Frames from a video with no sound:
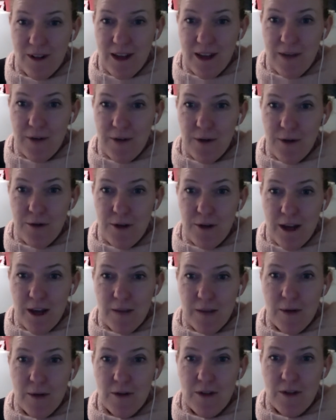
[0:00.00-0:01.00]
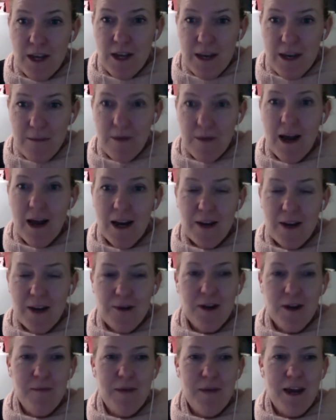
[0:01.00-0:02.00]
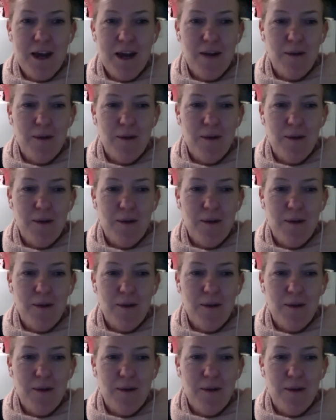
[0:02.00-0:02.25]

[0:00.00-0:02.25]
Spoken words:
If you think about the impact you can make